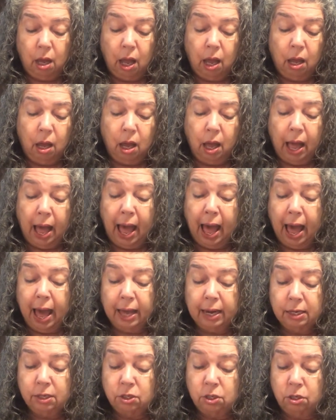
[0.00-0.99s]

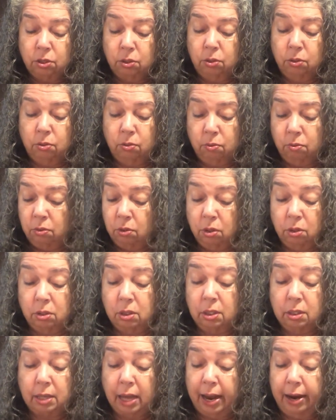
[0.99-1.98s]
add to your
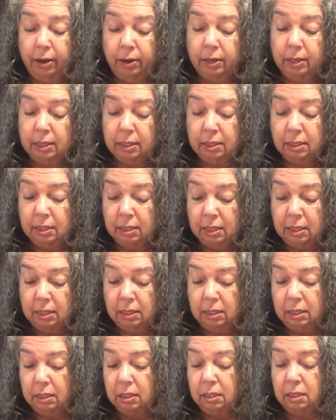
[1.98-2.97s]
desired
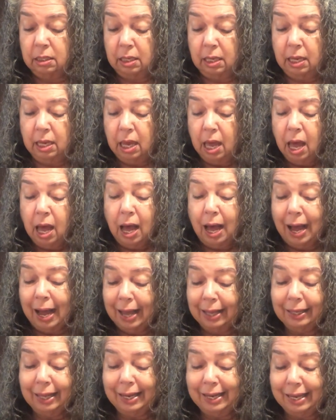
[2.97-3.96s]
consistency.
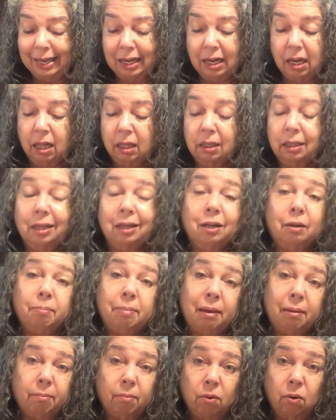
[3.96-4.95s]
I like it a little
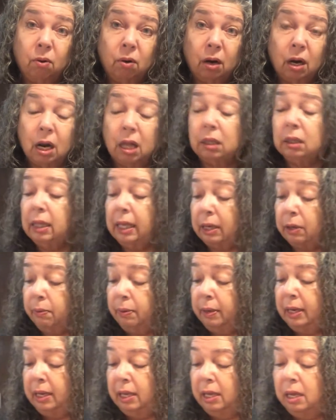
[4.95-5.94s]
bit more
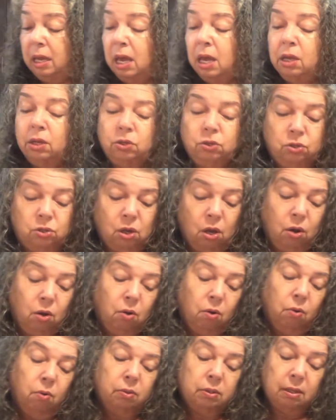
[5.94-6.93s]
liquidy,
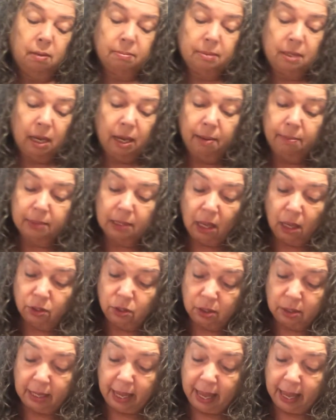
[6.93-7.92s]
so sometimes I'll
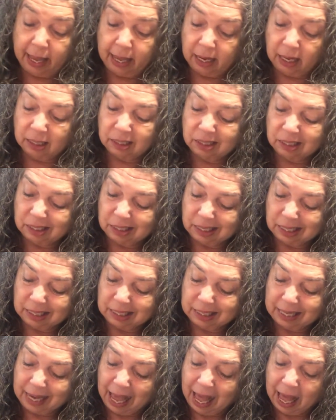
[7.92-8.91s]
just add just a
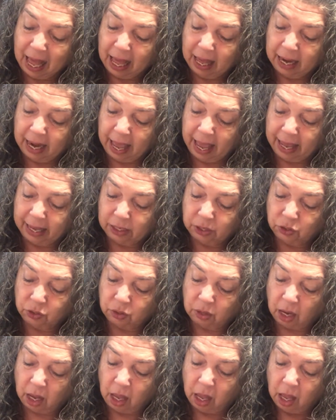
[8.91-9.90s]
tad
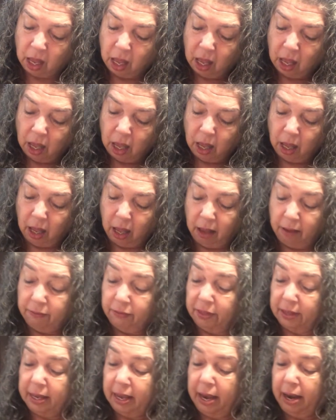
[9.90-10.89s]
extra
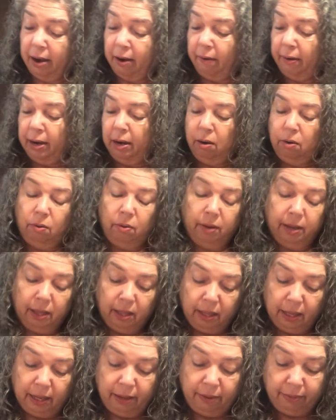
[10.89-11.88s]
of the carrier
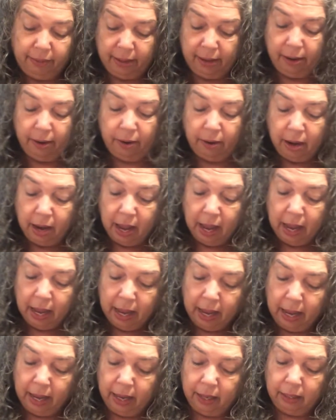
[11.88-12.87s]
oil in there.
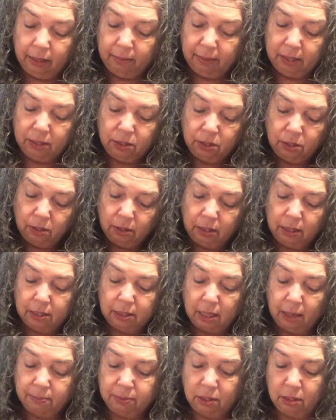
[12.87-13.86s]
And let me stir
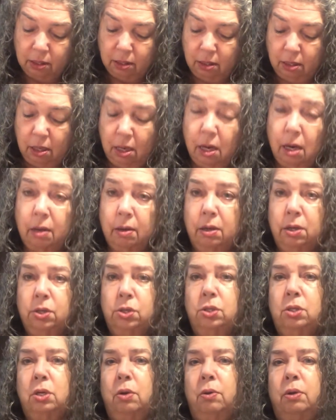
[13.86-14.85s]
this up, and I'm going to
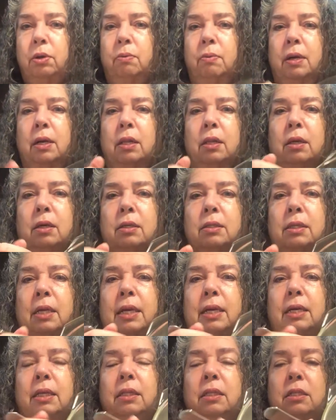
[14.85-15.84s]
show you what it looks
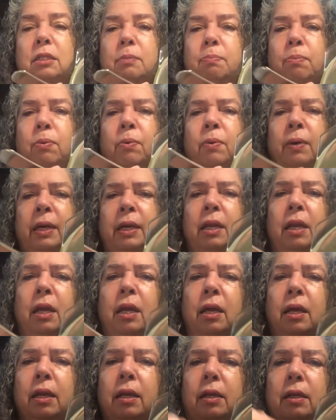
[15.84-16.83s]
like at this point.
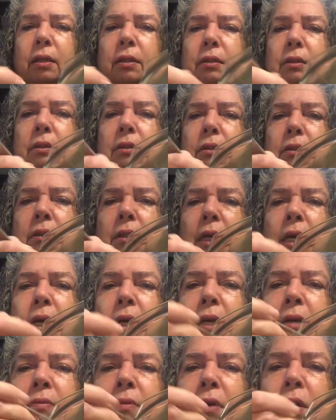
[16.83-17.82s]

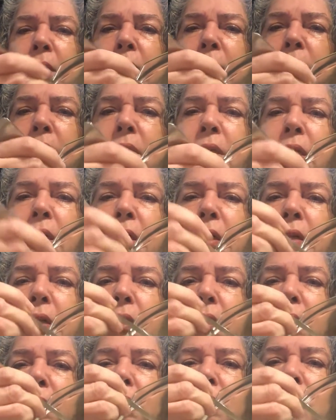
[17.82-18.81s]
Kind of a little,
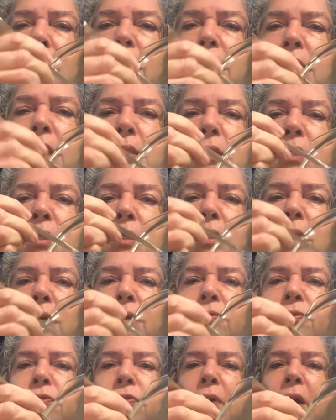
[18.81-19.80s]
I guess,
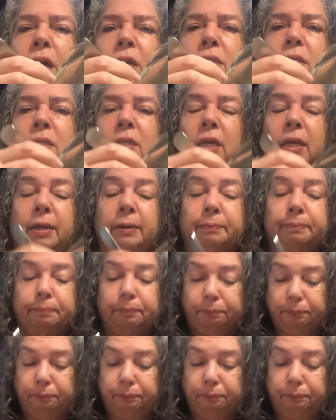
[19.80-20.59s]
like frosting.